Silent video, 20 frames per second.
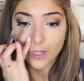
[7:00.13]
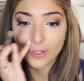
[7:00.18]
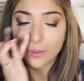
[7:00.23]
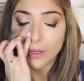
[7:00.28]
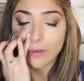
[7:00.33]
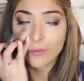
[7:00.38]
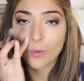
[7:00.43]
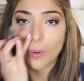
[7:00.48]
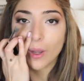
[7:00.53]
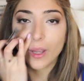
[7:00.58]
I do
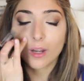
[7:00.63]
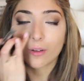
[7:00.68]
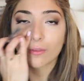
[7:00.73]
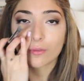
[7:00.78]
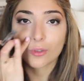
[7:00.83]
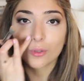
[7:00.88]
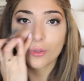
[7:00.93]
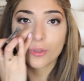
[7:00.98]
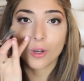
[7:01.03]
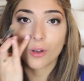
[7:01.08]
have quite a
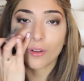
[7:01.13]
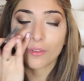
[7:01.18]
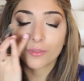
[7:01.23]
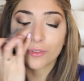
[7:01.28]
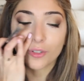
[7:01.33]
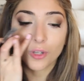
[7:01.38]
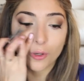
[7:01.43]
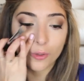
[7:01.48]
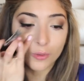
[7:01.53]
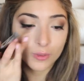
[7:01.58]

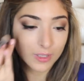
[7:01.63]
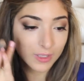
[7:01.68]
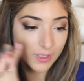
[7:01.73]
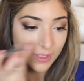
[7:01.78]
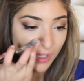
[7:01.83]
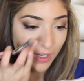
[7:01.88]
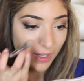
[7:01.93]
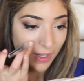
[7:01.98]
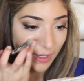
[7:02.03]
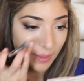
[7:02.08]
Rudolph nose
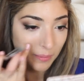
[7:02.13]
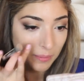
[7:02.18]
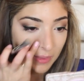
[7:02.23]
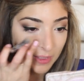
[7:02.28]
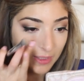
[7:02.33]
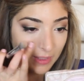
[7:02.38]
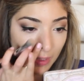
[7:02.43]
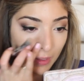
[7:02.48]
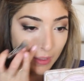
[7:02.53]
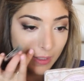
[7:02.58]
at
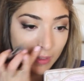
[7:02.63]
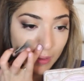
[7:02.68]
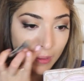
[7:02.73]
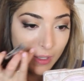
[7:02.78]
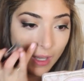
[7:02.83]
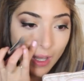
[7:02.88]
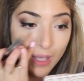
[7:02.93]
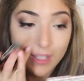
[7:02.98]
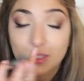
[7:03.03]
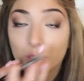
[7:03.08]
times,
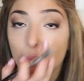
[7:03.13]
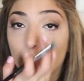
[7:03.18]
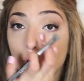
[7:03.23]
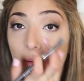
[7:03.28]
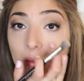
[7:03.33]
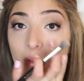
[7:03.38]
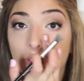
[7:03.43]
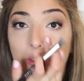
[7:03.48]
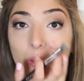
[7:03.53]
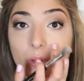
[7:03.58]
as you
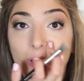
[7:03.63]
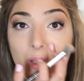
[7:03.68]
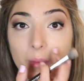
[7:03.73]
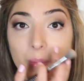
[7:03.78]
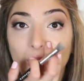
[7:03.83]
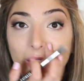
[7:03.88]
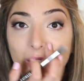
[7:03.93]
probably saw at the